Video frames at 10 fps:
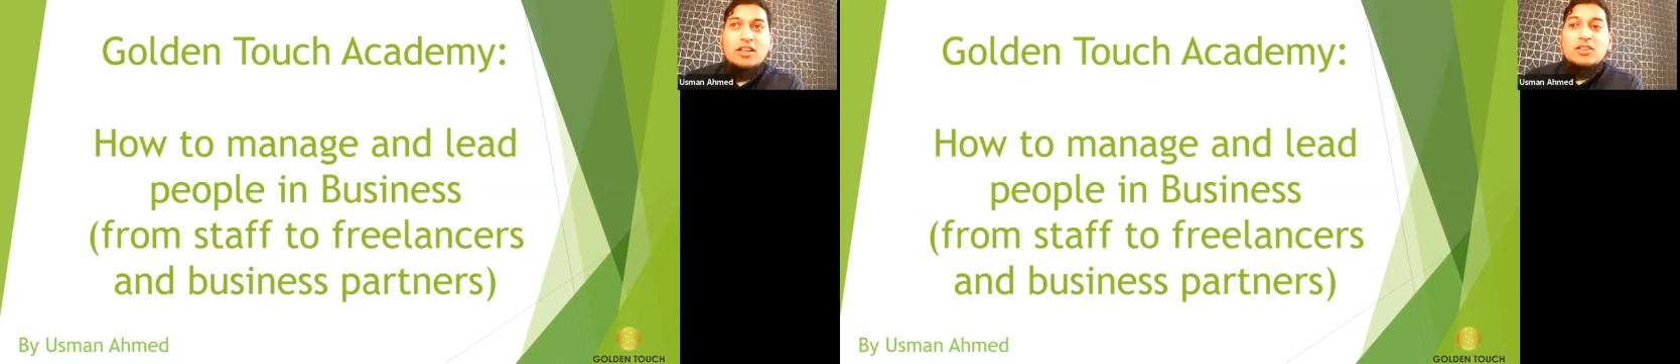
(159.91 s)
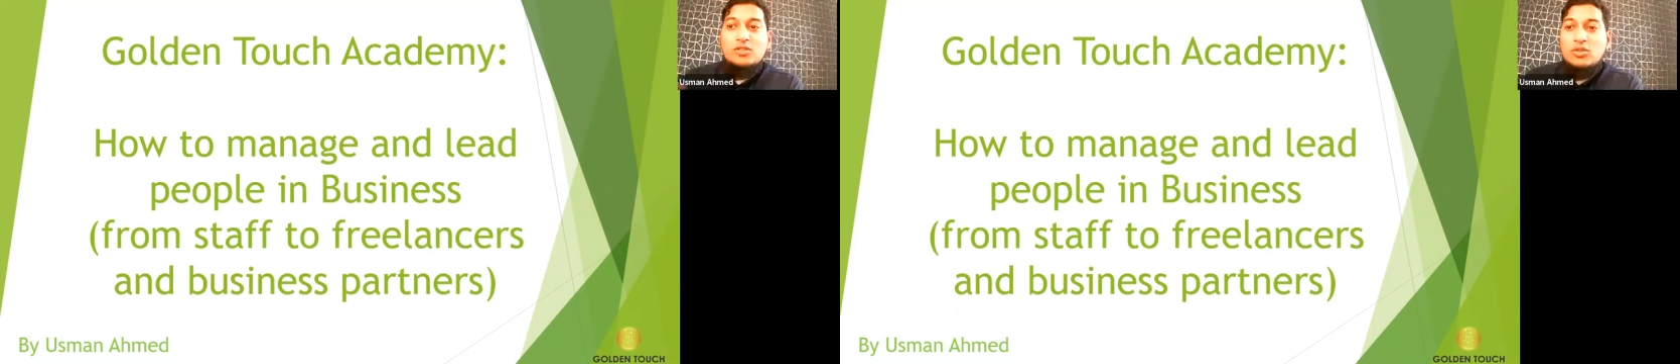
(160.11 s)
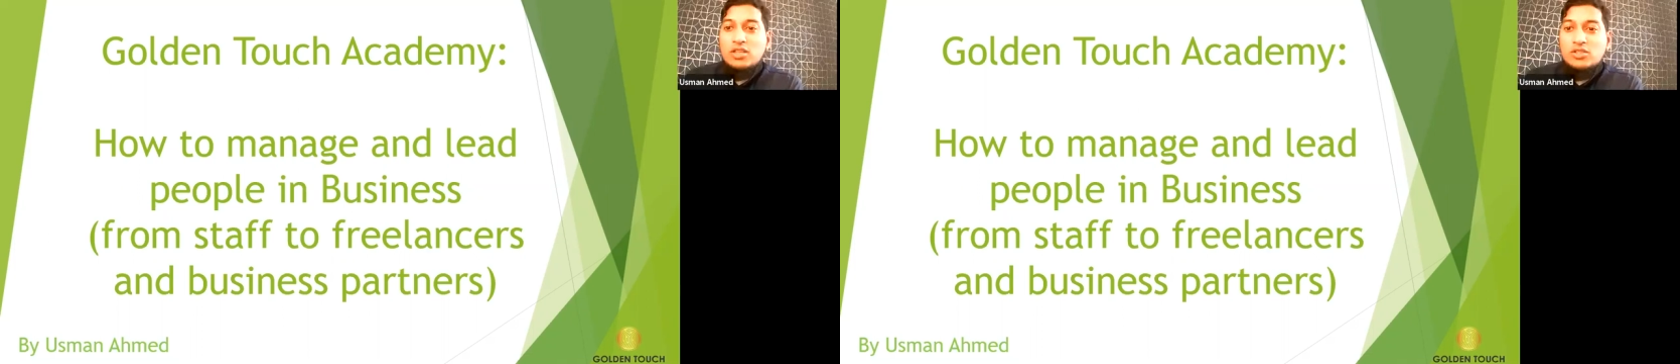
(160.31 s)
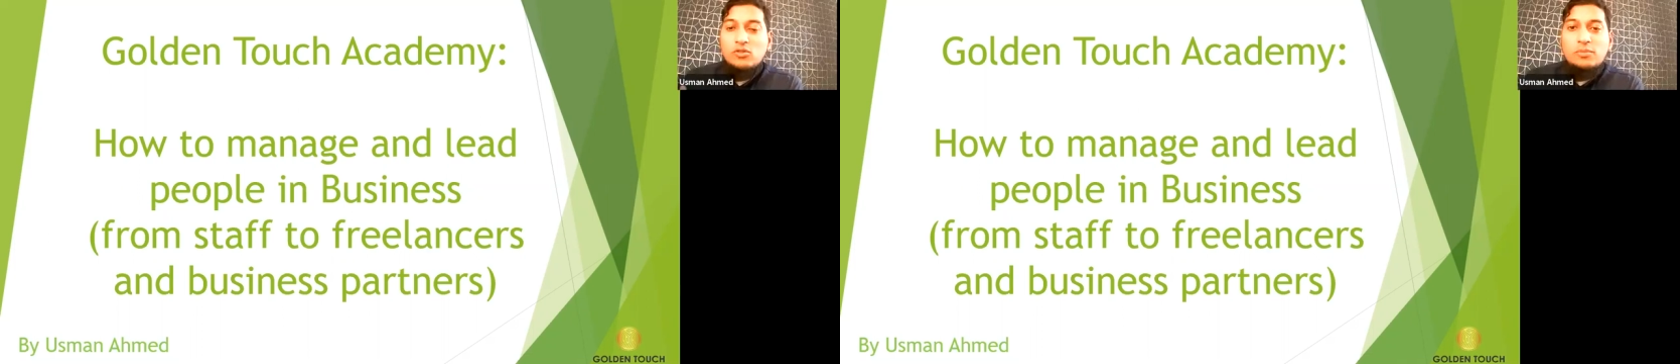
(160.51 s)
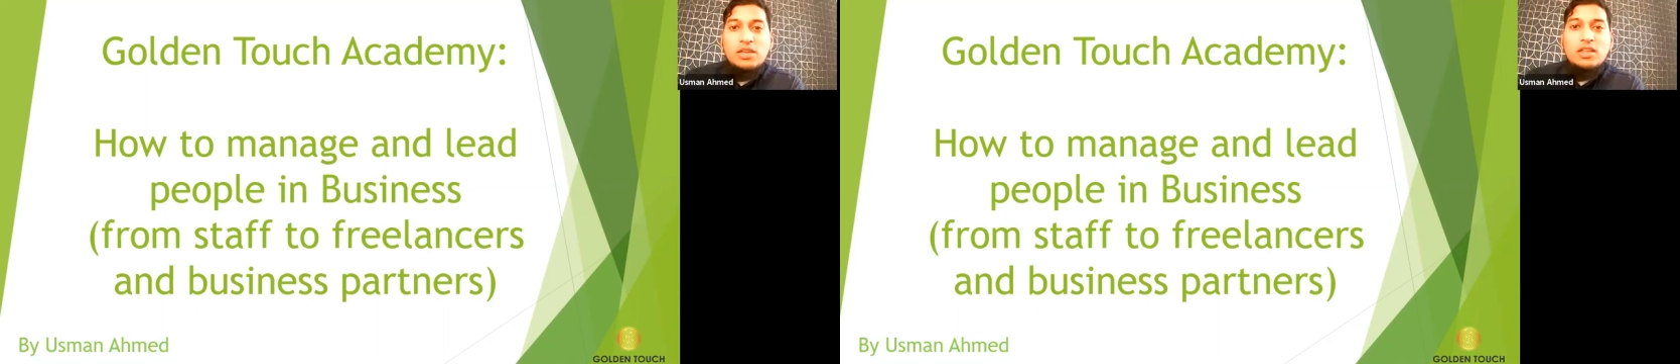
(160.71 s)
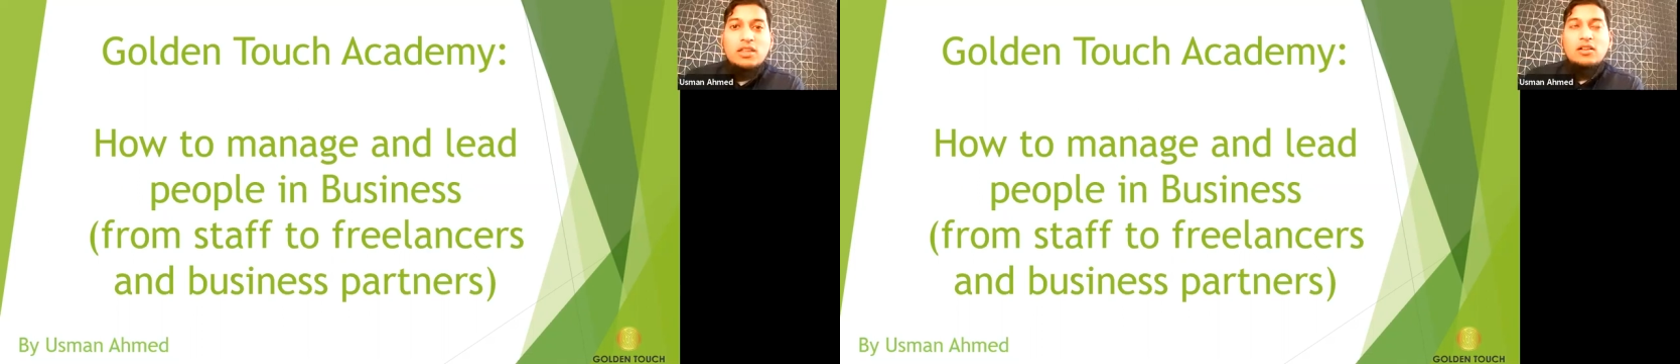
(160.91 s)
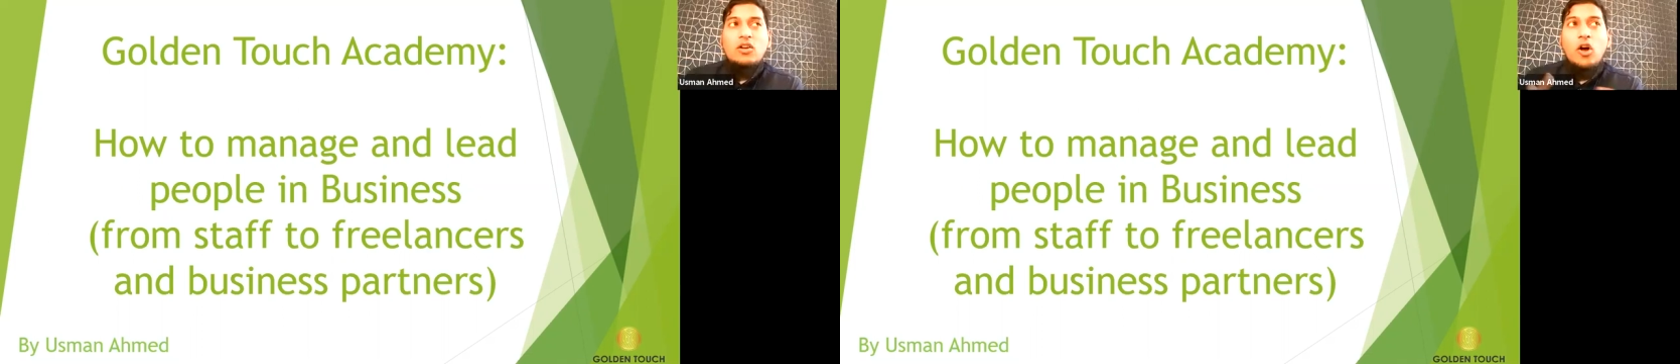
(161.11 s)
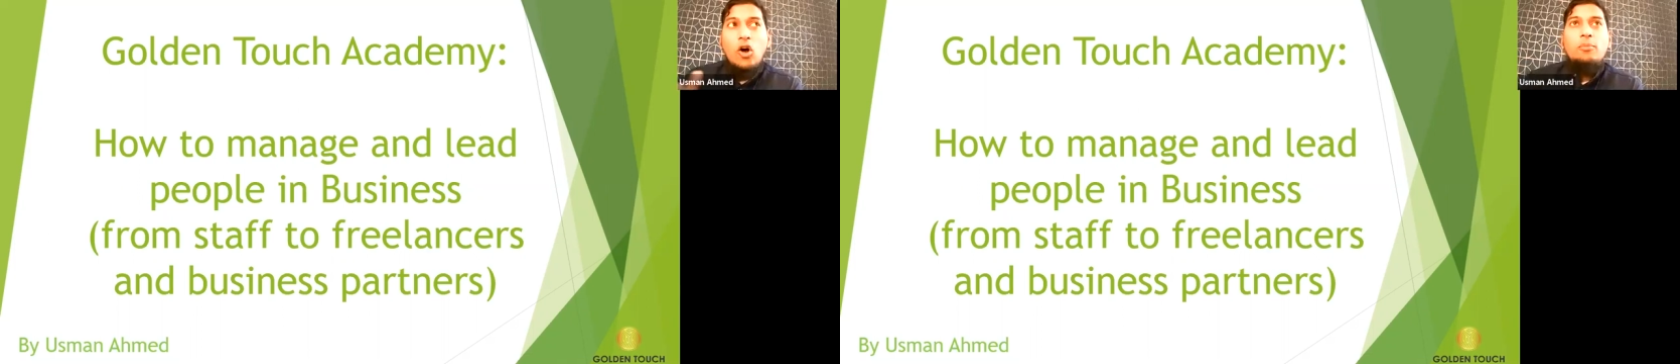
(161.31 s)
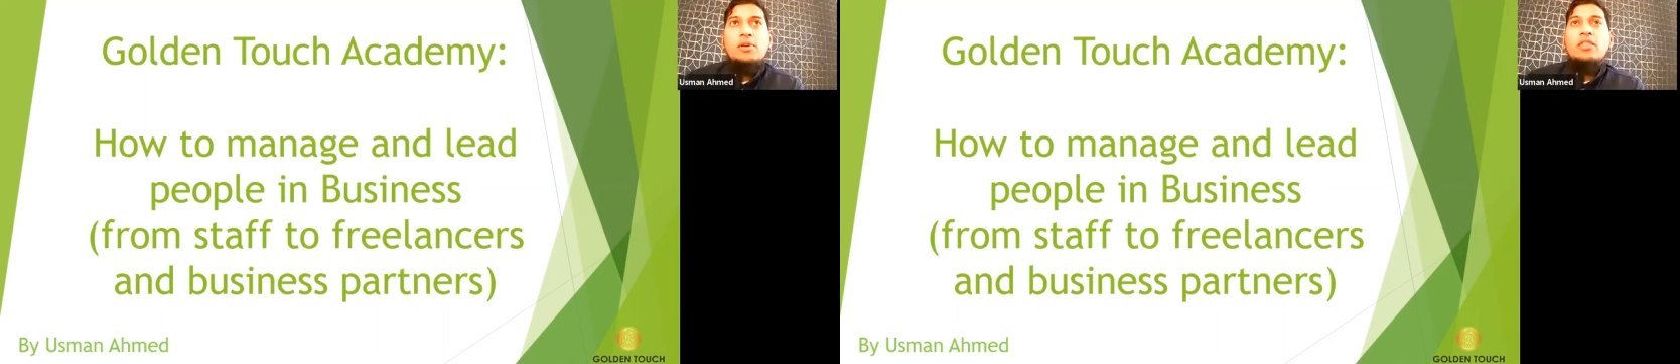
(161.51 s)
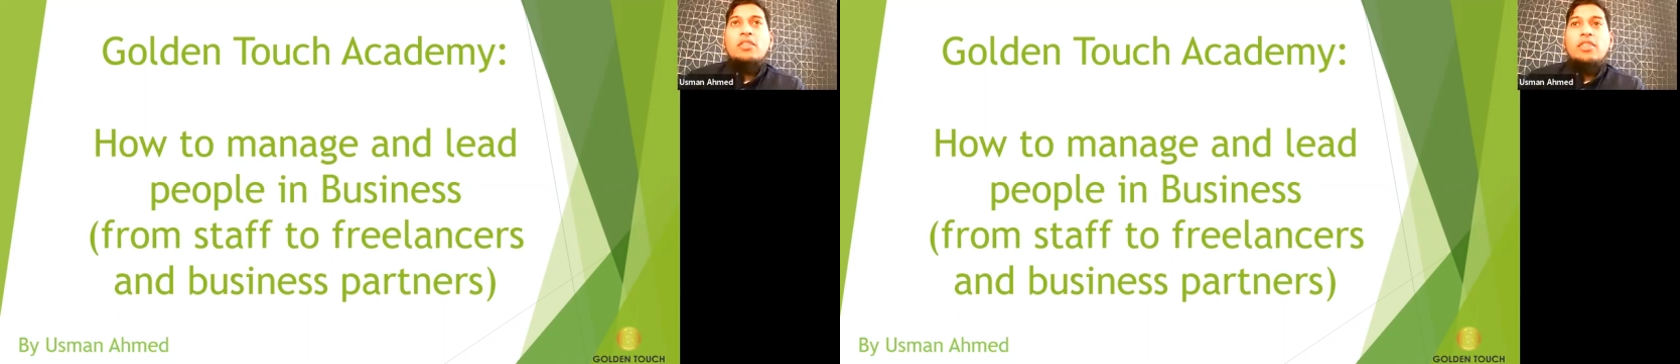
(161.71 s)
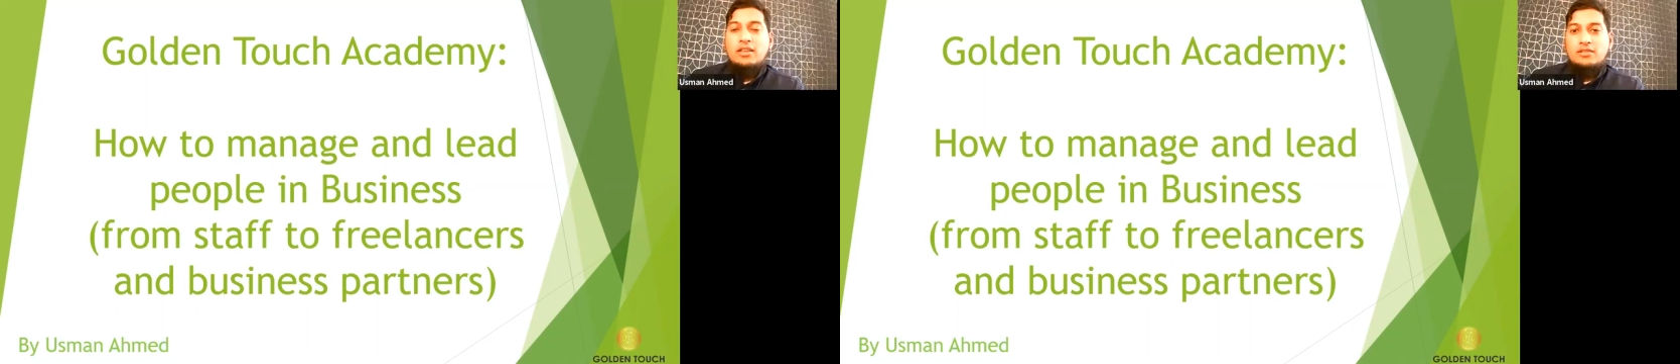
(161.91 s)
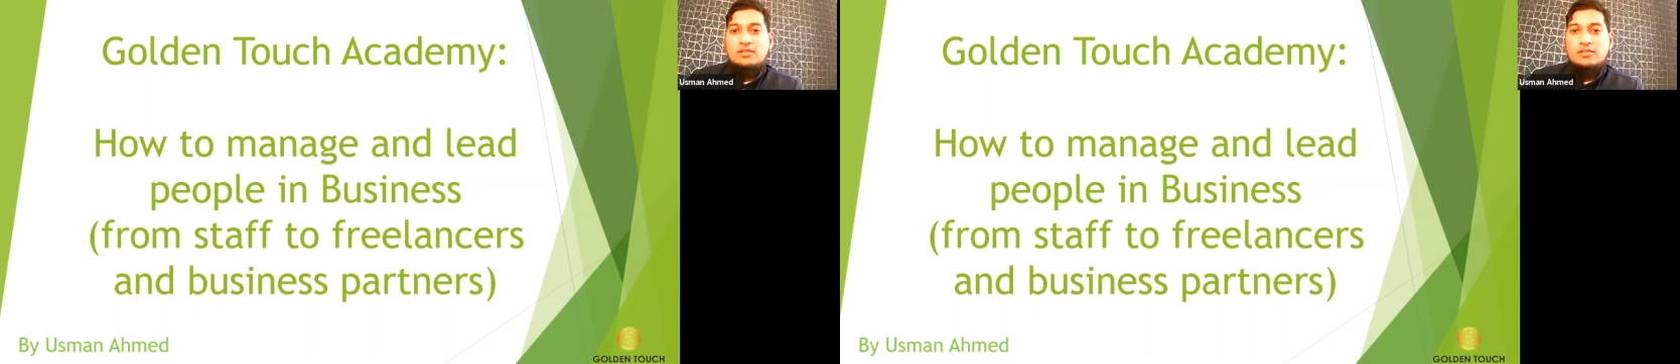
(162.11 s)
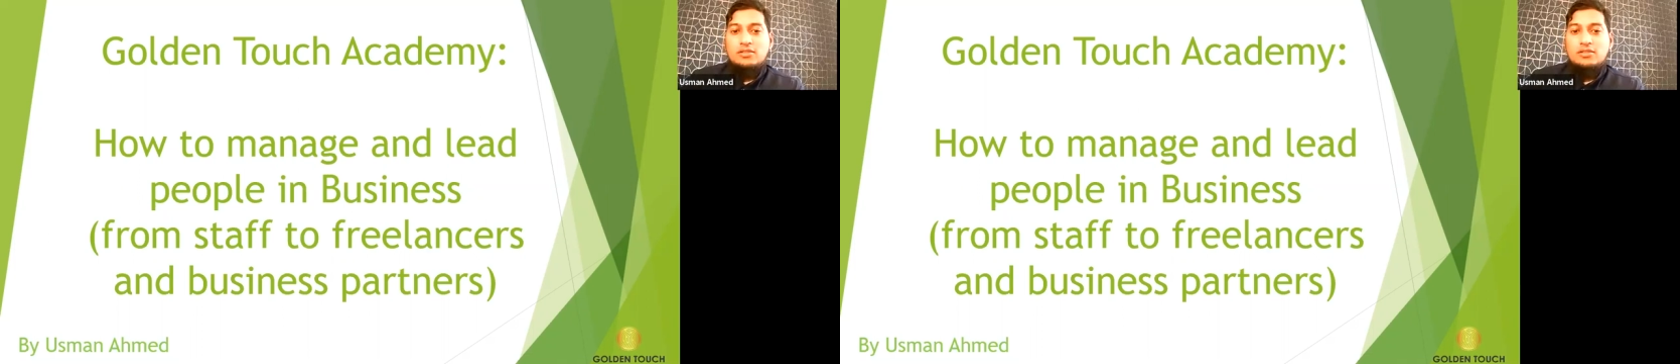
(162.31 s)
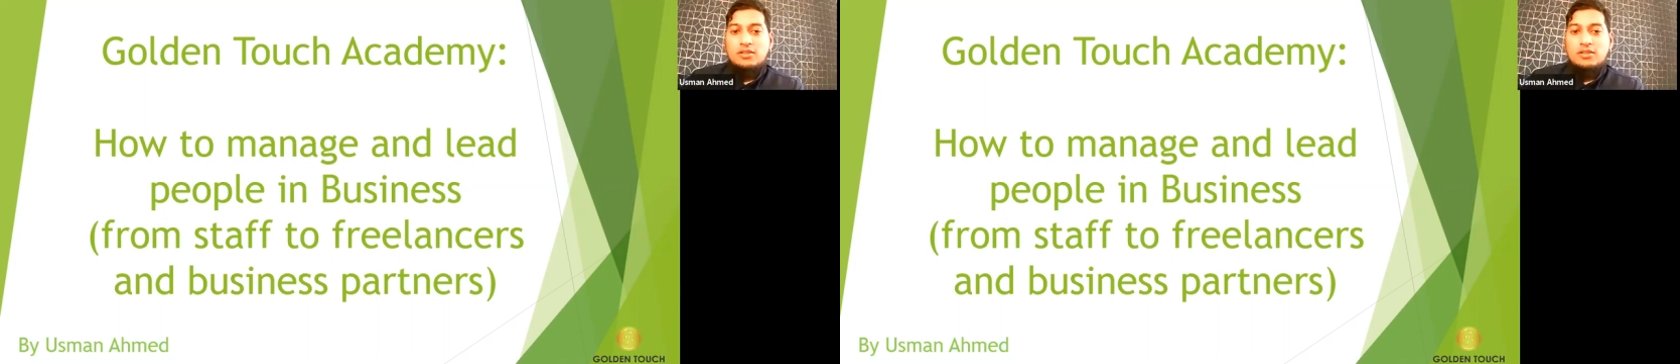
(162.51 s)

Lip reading: So there's so many common things